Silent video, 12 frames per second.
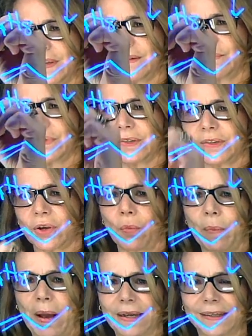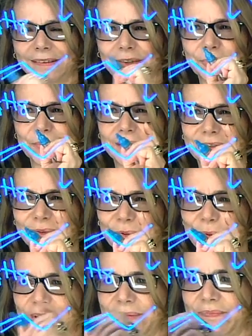Let's go back a little bit into
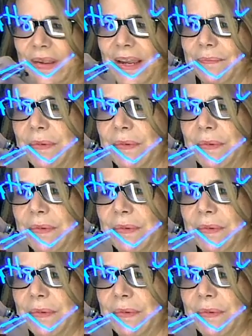Gen Chem.